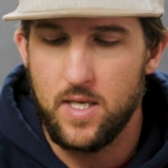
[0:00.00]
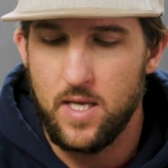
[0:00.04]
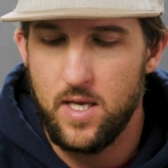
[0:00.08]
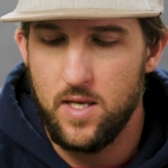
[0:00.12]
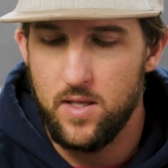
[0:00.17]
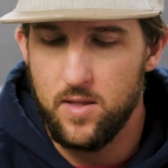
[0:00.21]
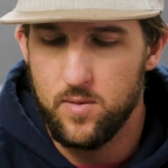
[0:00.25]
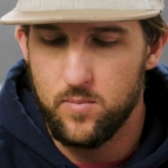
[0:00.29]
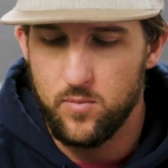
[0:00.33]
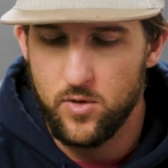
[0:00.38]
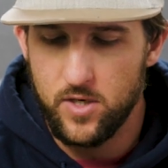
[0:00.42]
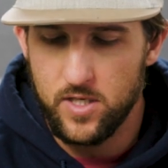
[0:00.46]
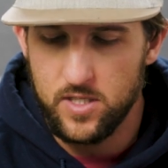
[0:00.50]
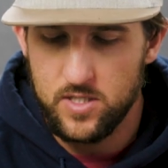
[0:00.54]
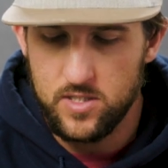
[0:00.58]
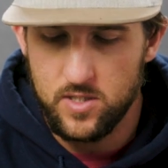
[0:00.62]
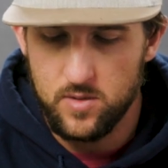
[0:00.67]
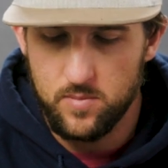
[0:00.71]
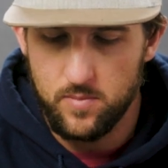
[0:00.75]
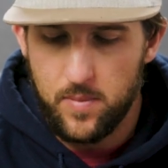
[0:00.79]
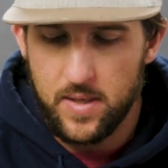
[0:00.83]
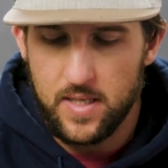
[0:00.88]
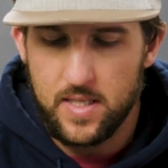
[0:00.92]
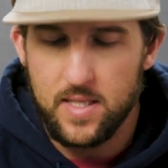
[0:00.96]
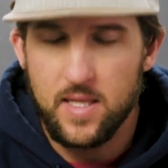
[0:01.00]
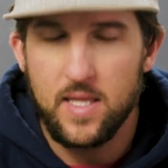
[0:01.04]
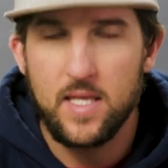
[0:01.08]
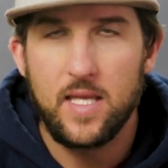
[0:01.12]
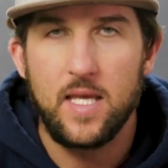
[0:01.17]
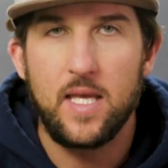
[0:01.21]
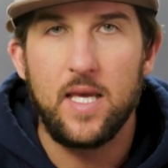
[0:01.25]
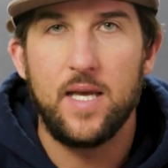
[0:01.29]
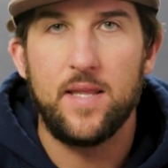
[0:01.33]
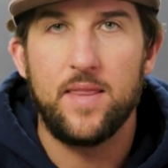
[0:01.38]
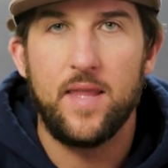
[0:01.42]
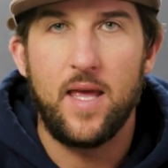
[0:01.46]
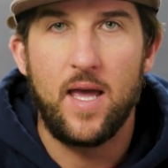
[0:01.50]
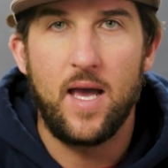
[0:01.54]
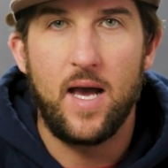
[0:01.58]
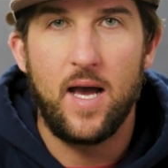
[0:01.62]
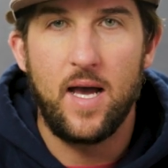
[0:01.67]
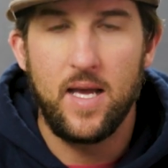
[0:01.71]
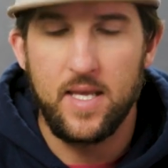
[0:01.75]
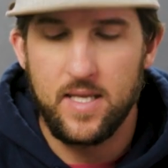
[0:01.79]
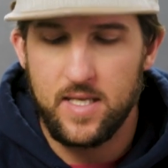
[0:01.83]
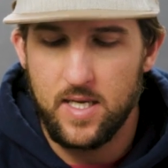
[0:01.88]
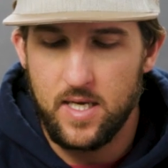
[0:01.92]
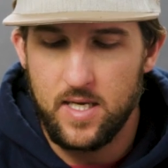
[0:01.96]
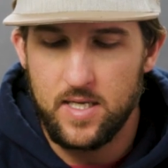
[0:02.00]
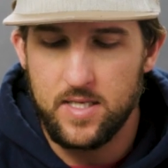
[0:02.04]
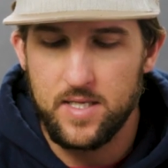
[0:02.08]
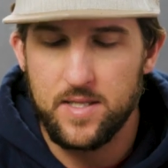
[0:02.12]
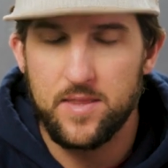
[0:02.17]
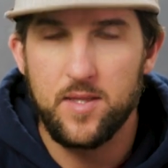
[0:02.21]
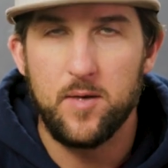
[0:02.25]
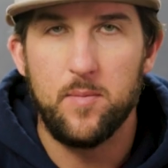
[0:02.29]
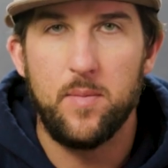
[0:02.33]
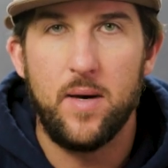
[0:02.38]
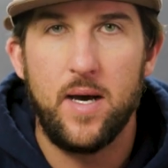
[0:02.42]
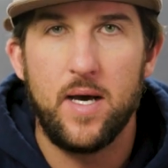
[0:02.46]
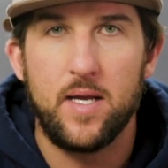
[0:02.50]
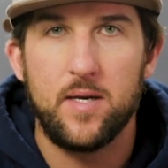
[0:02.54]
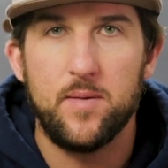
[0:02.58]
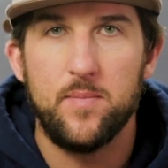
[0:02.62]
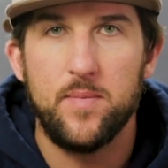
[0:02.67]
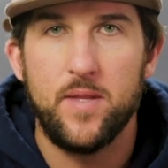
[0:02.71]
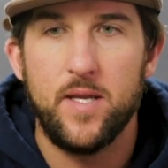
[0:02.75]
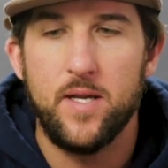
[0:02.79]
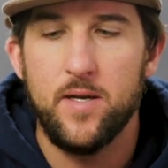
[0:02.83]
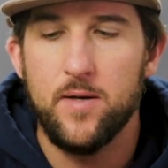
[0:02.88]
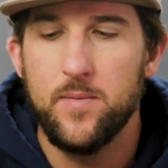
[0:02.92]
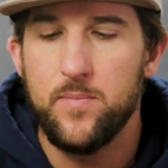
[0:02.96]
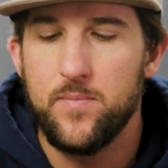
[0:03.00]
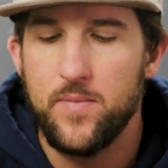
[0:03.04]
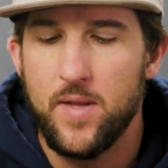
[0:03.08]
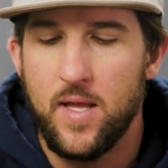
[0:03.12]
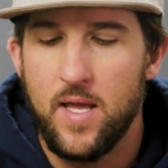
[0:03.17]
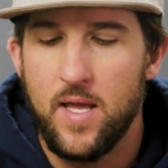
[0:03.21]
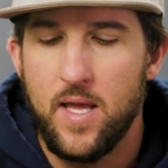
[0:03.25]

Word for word: calibration by clicking on that icon at the bottom there,